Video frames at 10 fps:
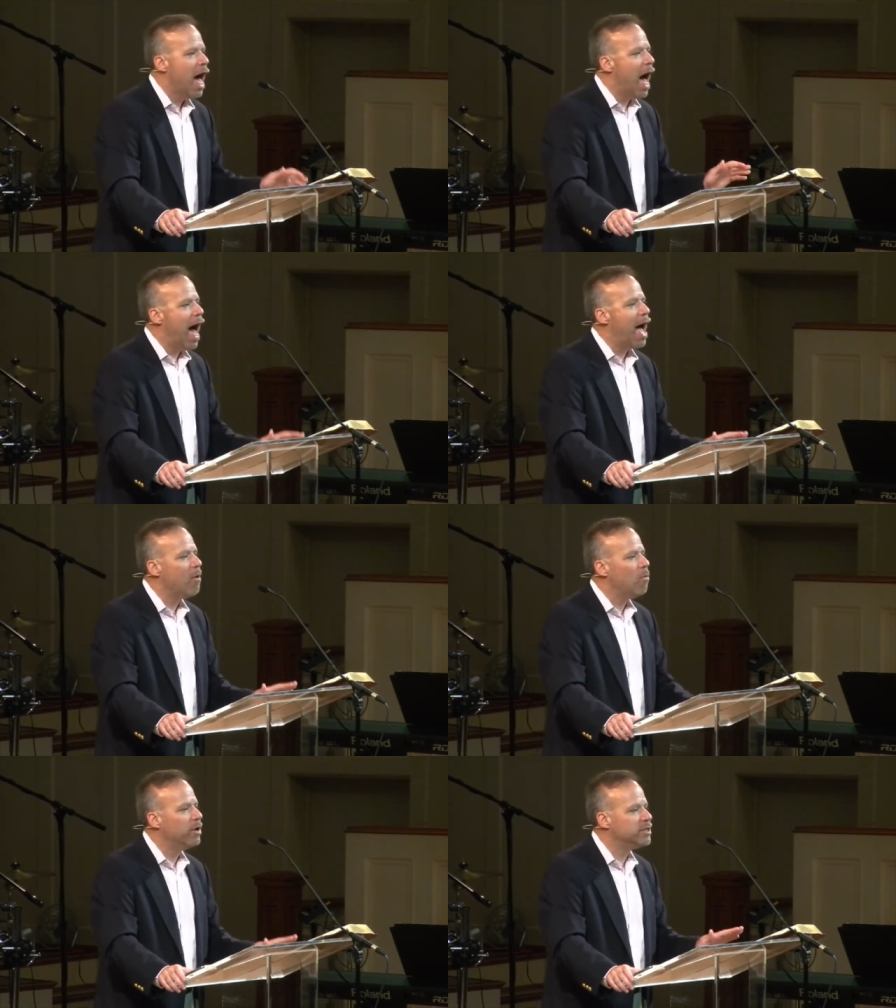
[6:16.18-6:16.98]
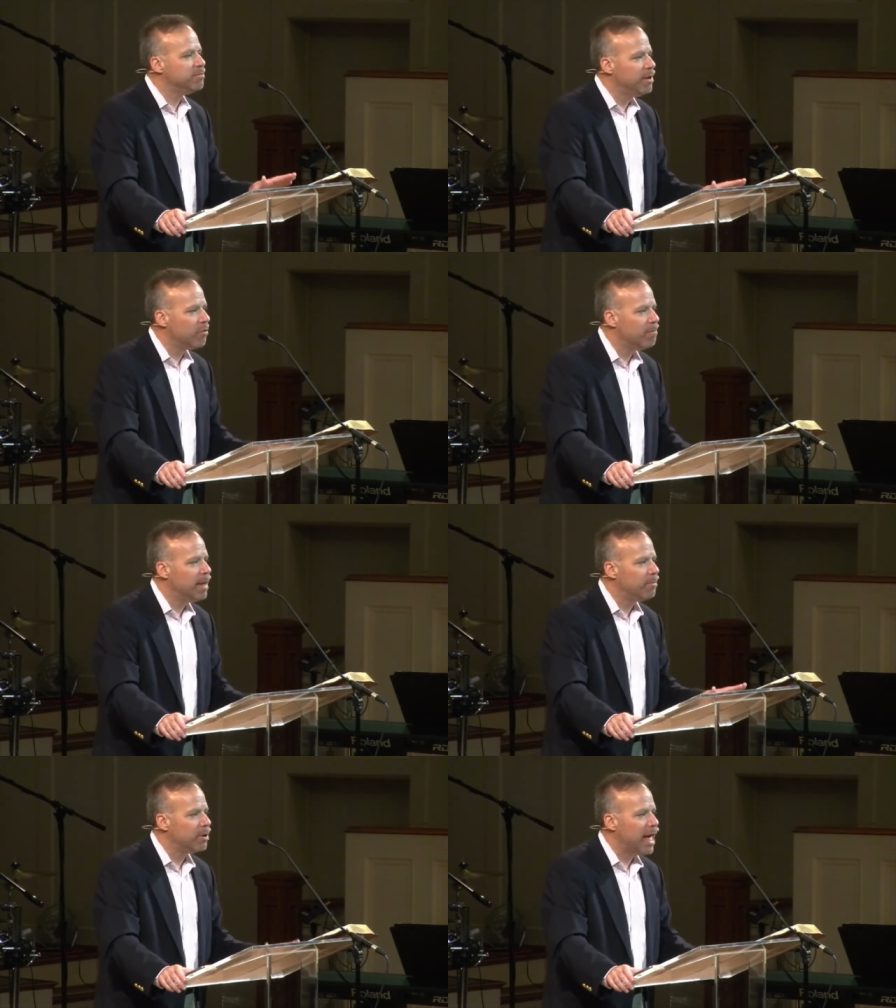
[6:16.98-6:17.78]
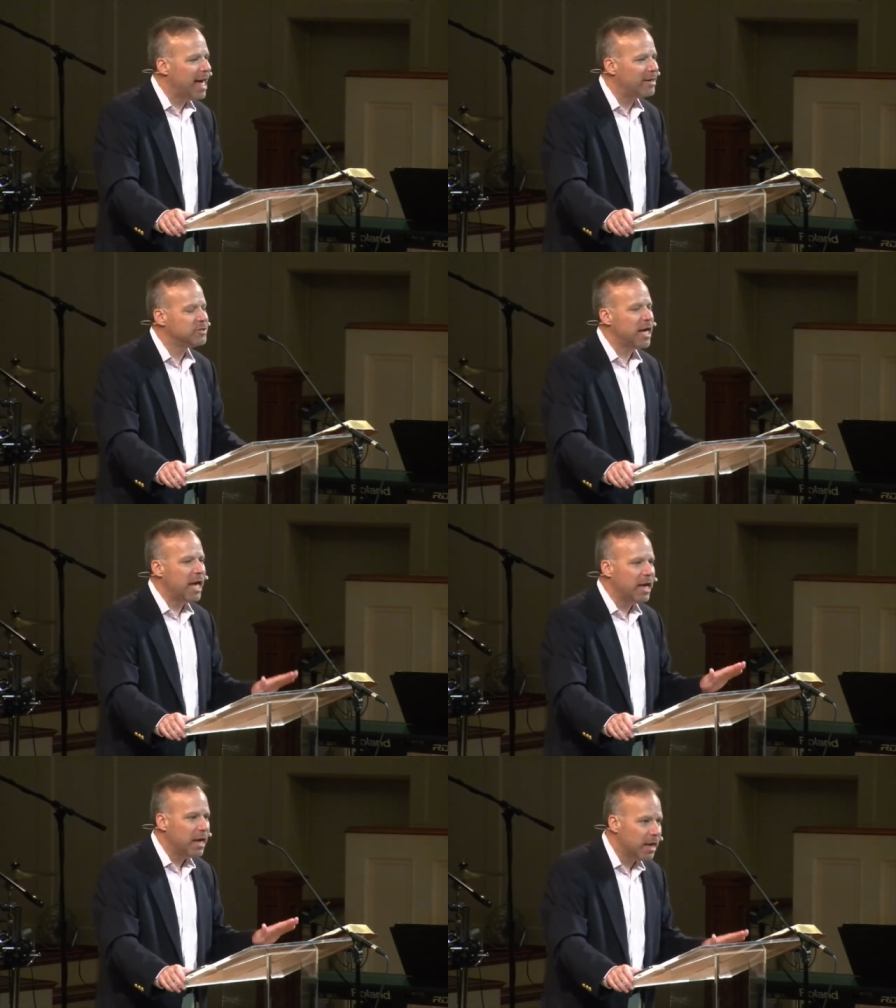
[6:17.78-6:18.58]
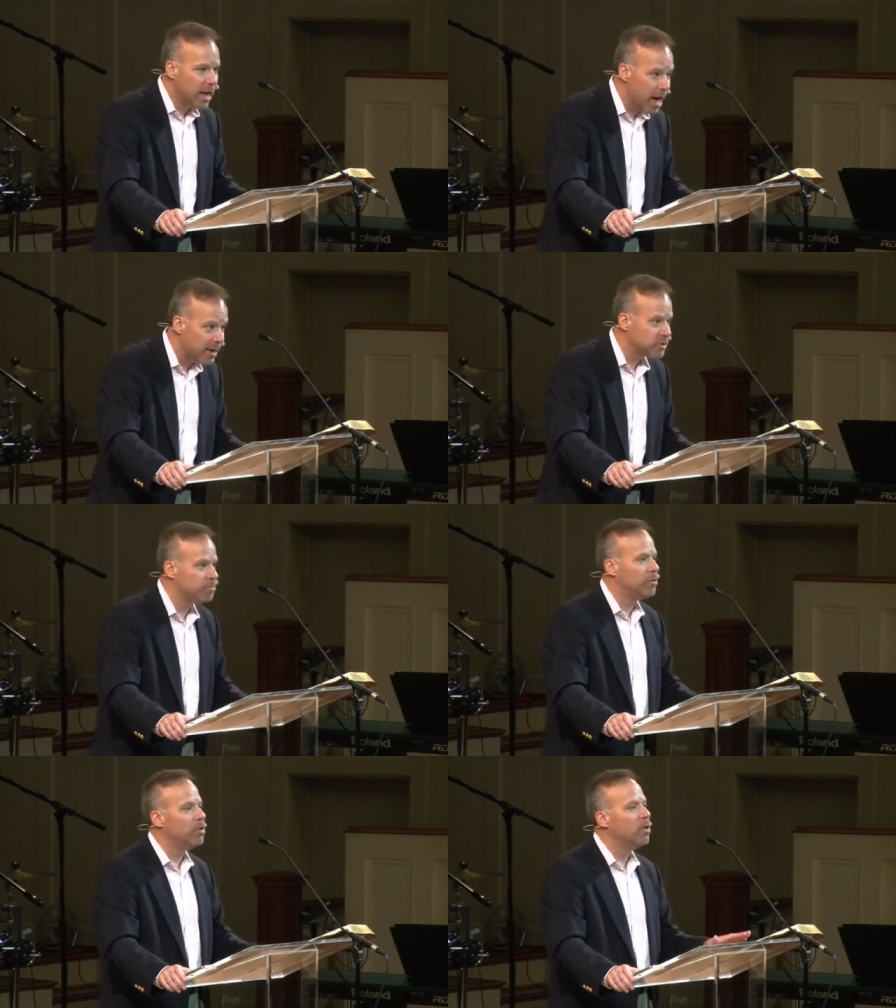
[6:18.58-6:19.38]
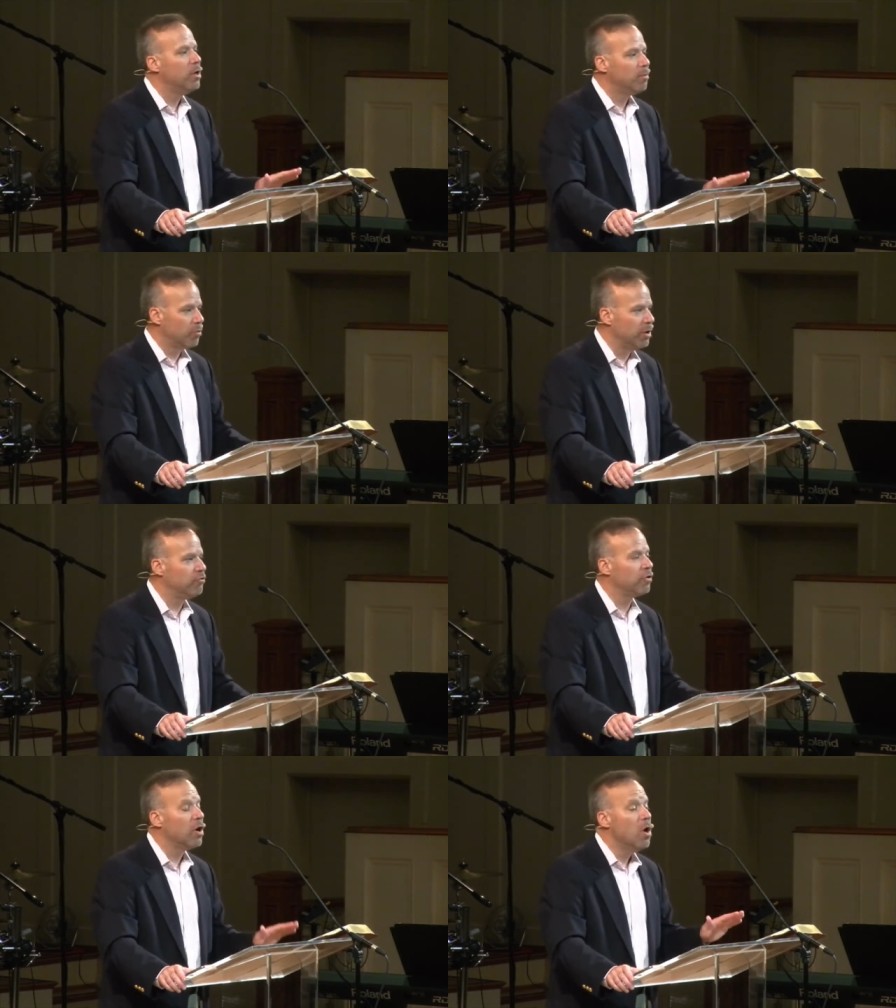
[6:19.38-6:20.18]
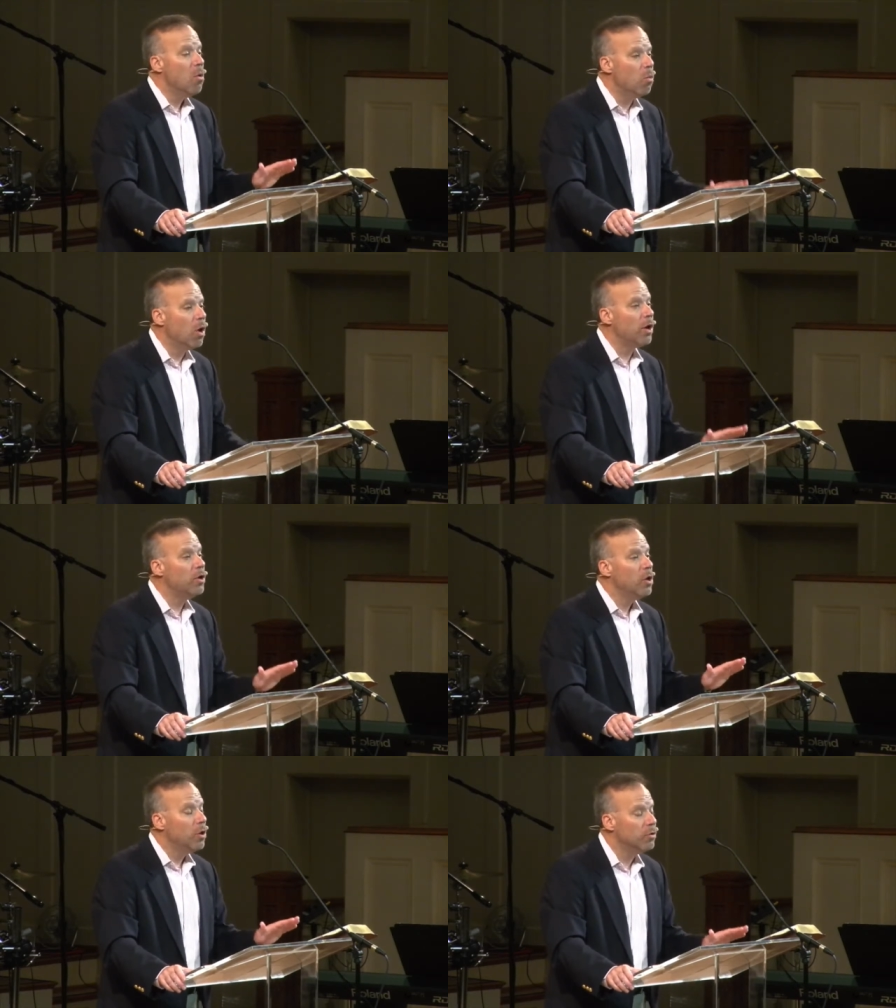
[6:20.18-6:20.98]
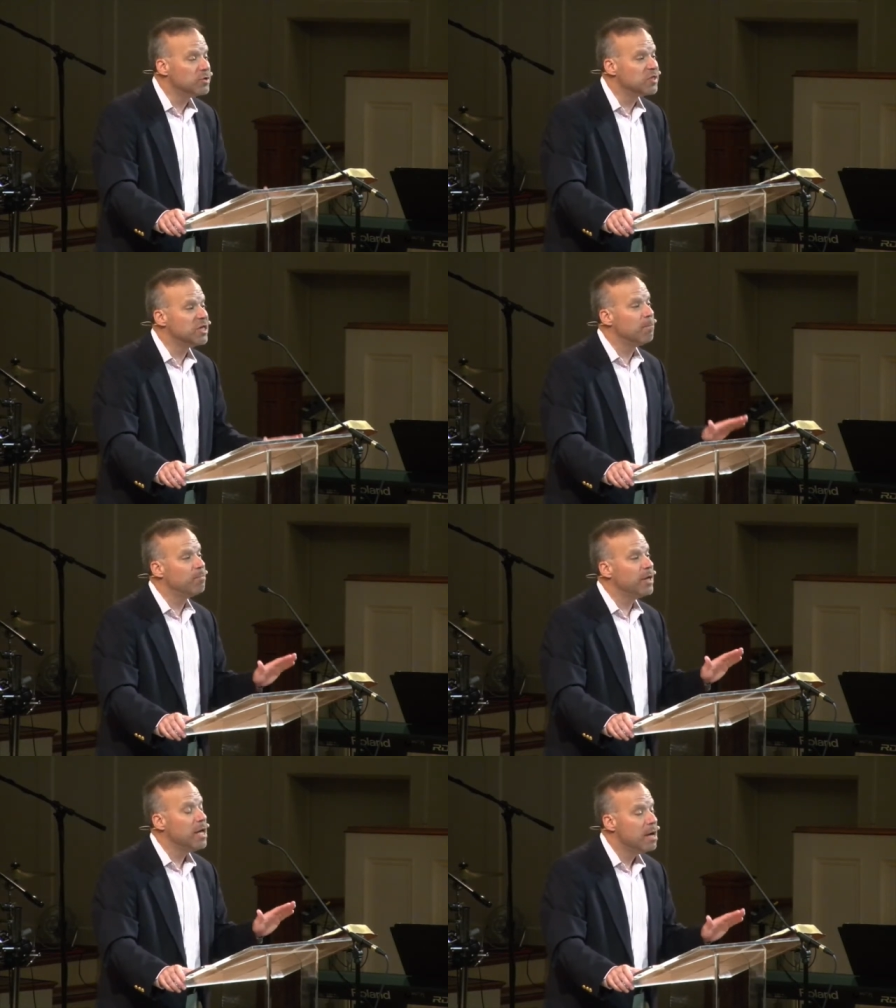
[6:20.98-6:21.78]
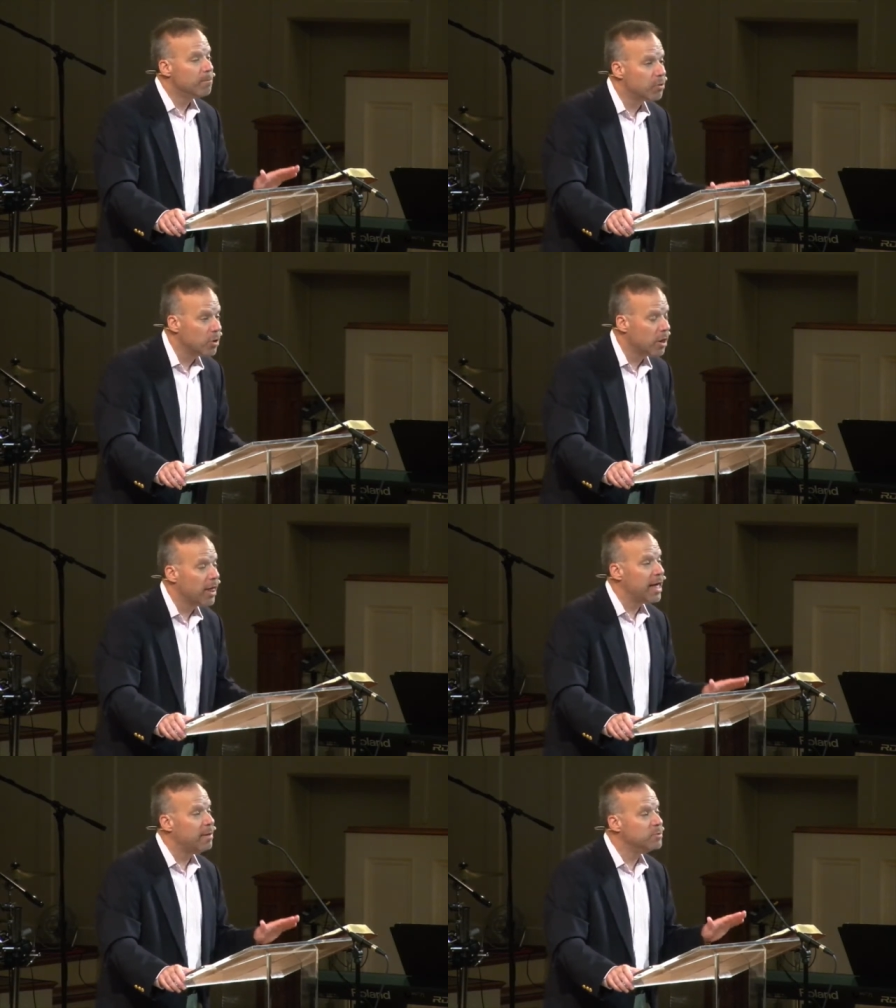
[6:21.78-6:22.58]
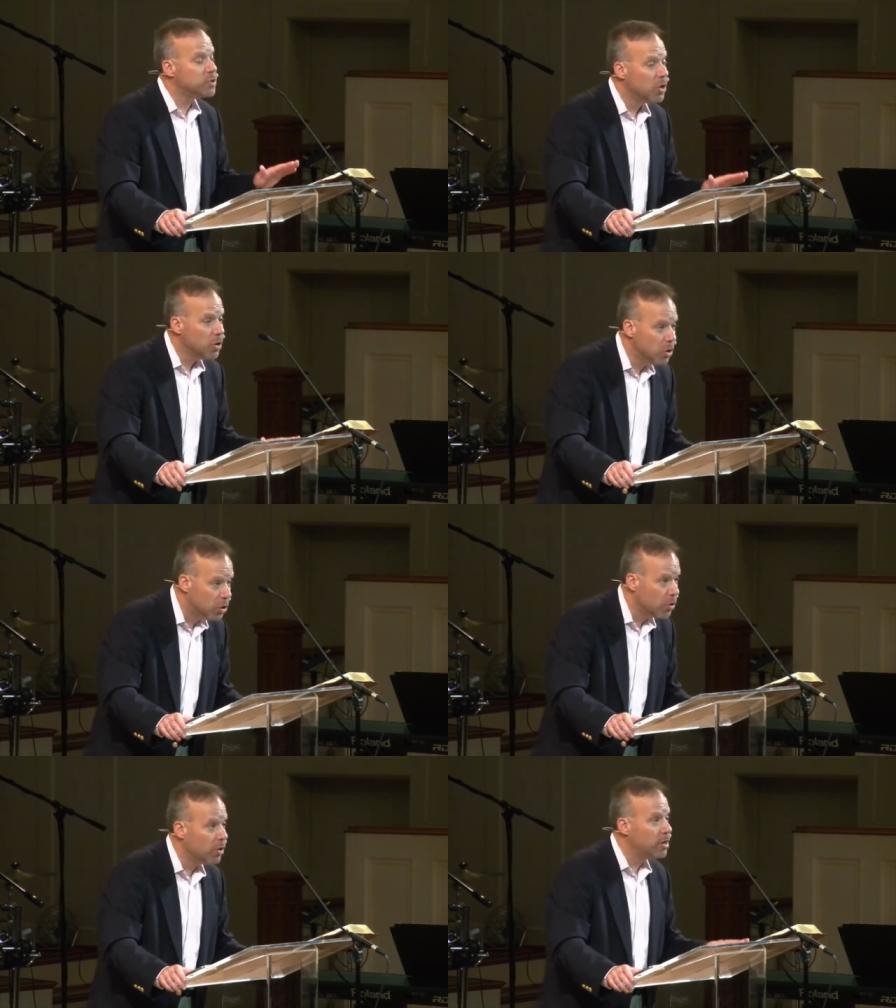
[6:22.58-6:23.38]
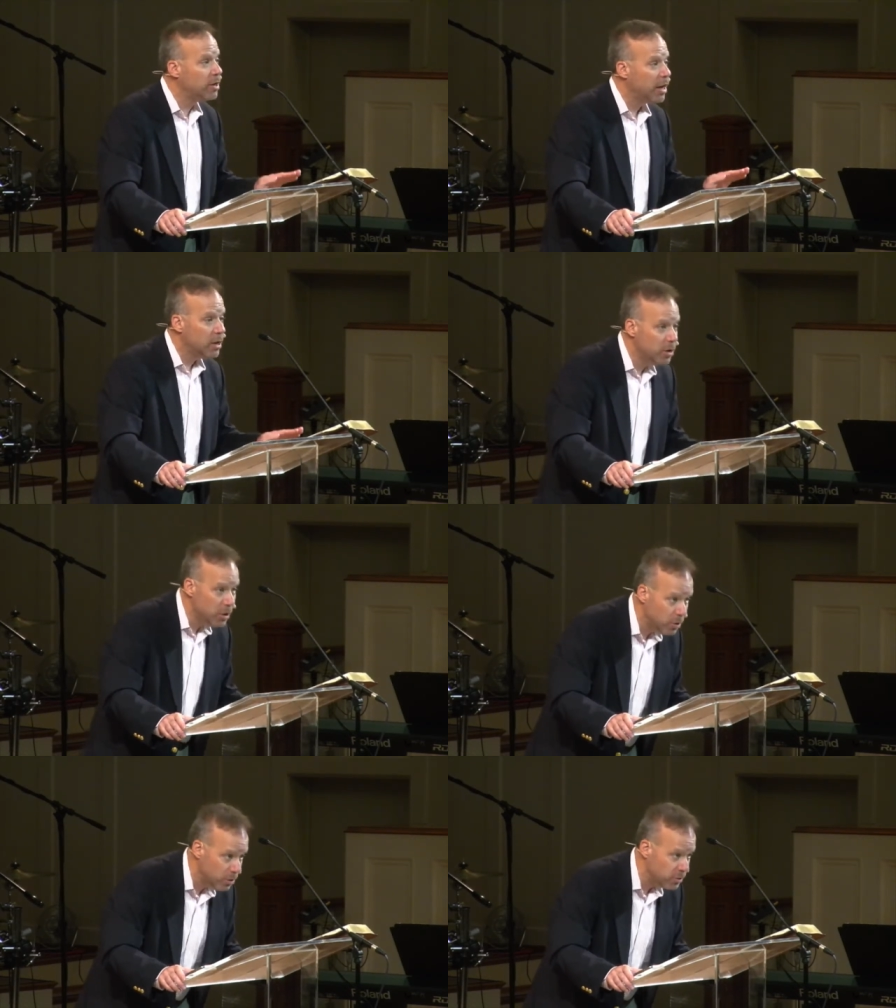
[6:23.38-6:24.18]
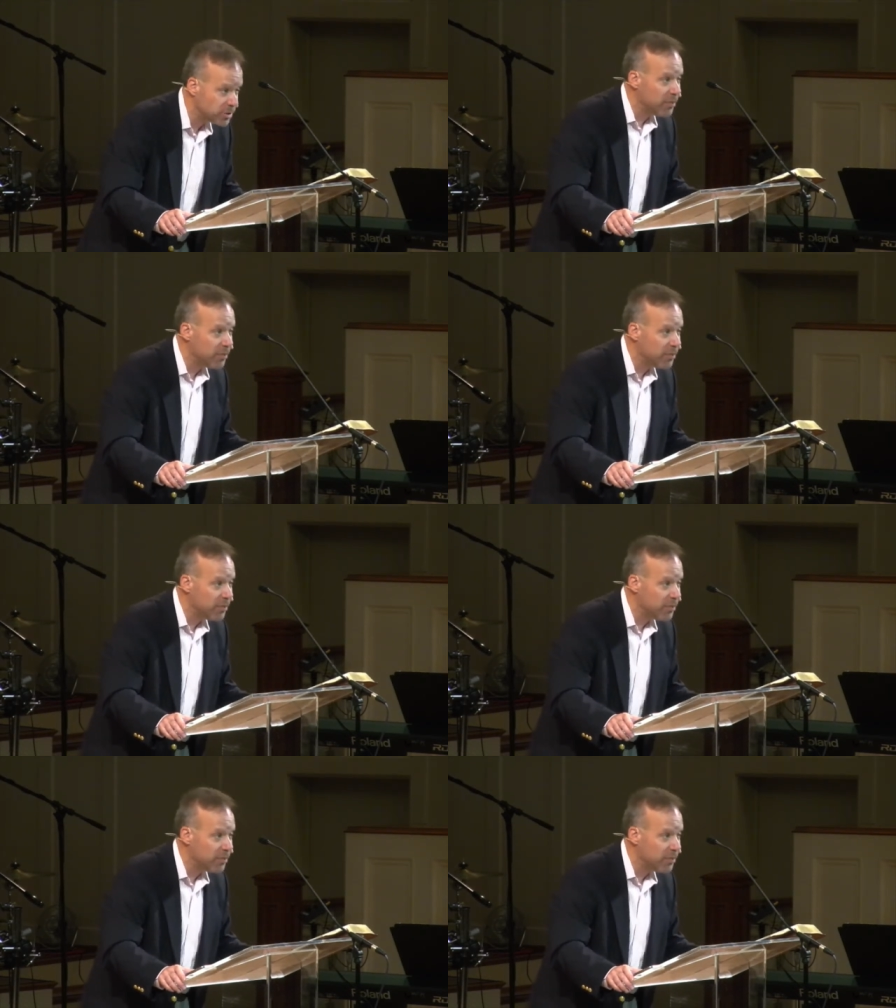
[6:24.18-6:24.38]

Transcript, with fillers: I want to be remembered as a gospel preacher, one who simply proclaims good news.